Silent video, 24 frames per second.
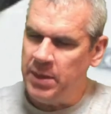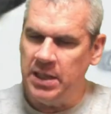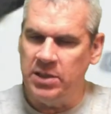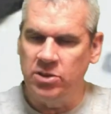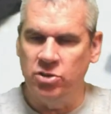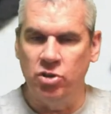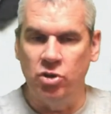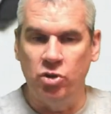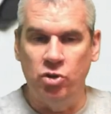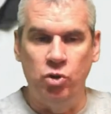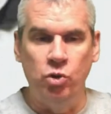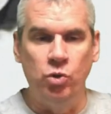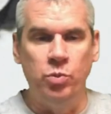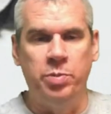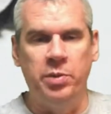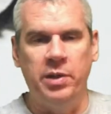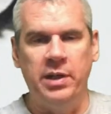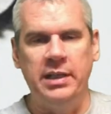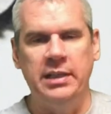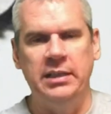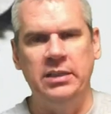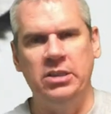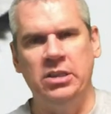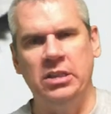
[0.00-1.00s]
is the
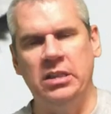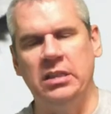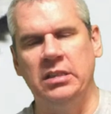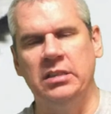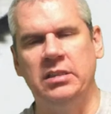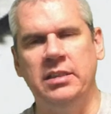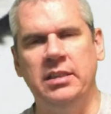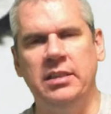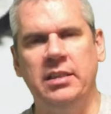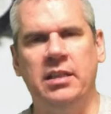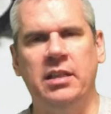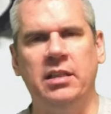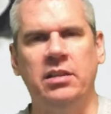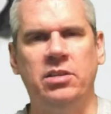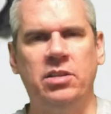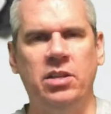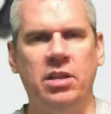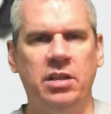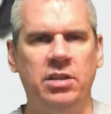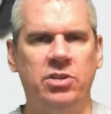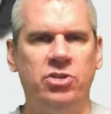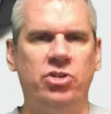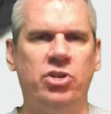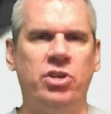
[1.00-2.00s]
Dubrays. You can see you
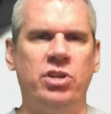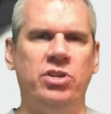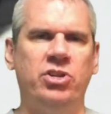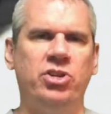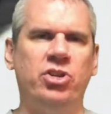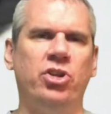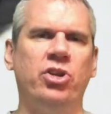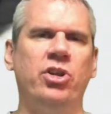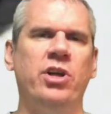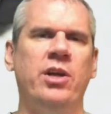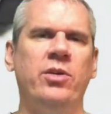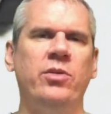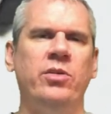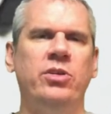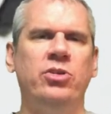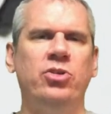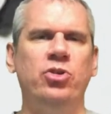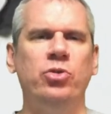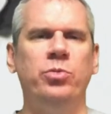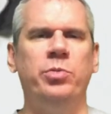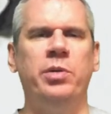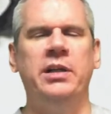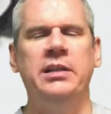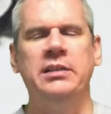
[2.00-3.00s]
can churn out the
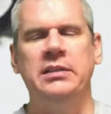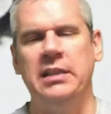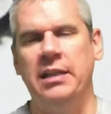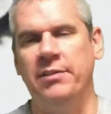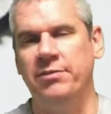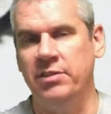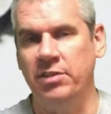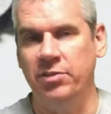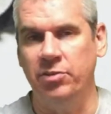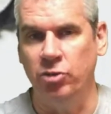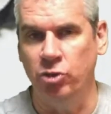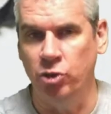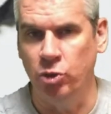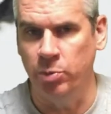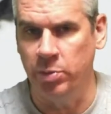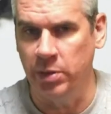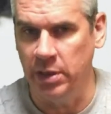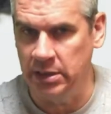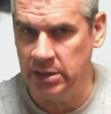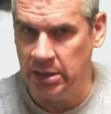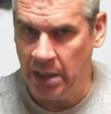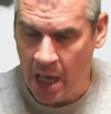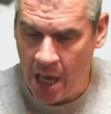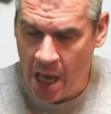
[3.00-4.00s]
Dubrays and have different
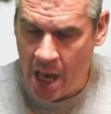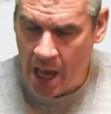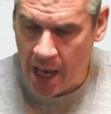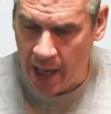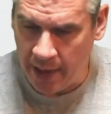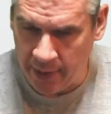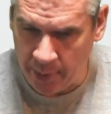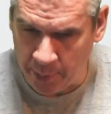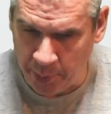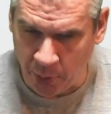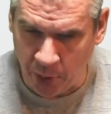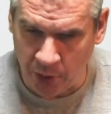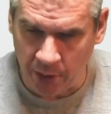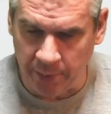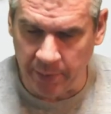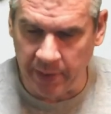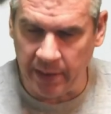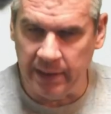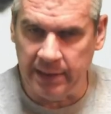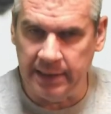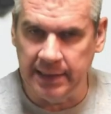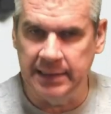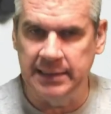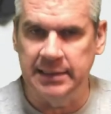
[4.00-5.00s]
Dubrays at the bottom of
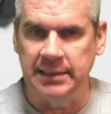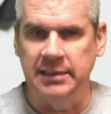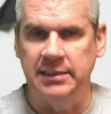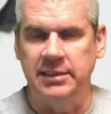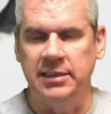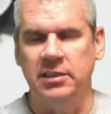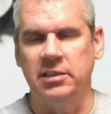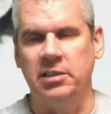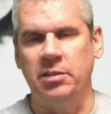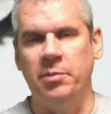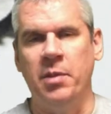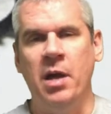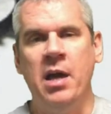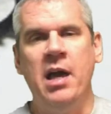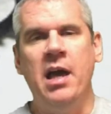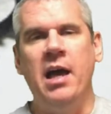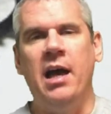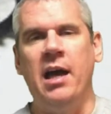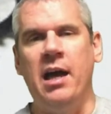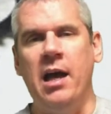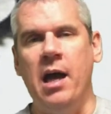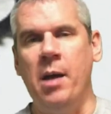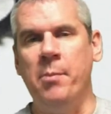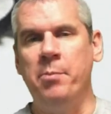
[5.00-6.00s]
the lacing system.
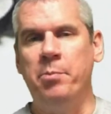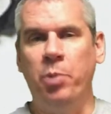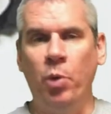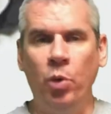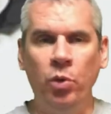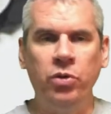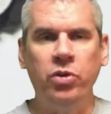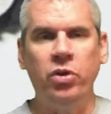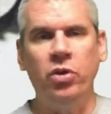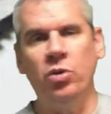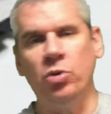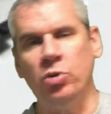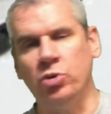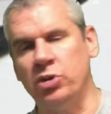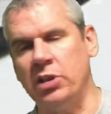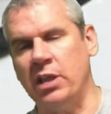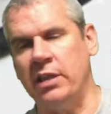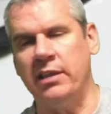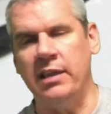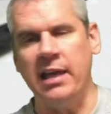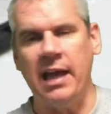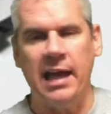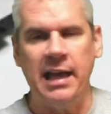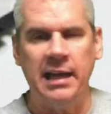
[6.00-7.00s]
And both of those,
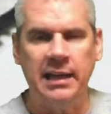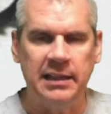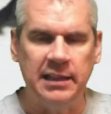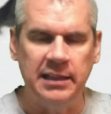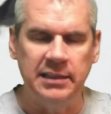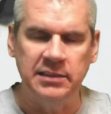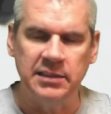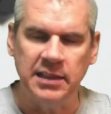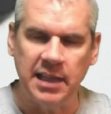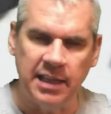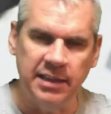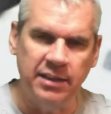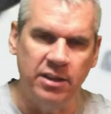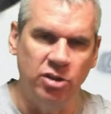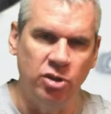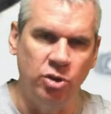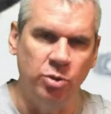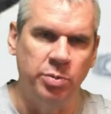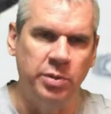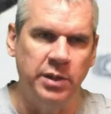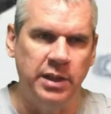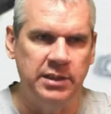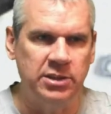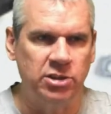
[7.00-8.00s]
the aglets and the
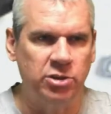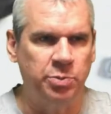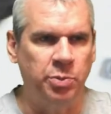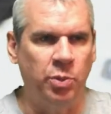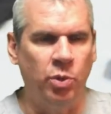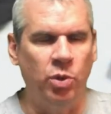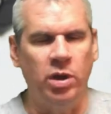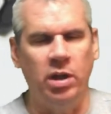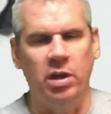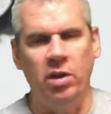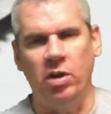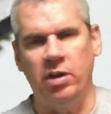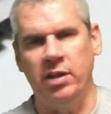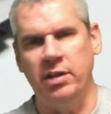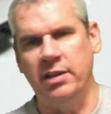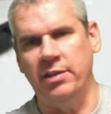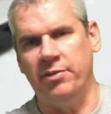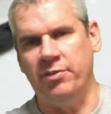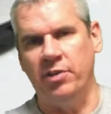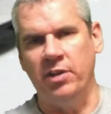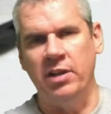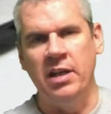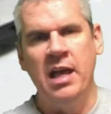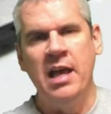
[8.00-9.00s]
Dubrays, sport a lot of
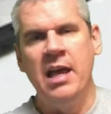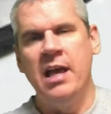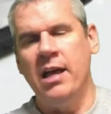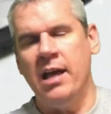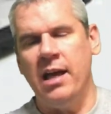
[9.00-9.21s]
different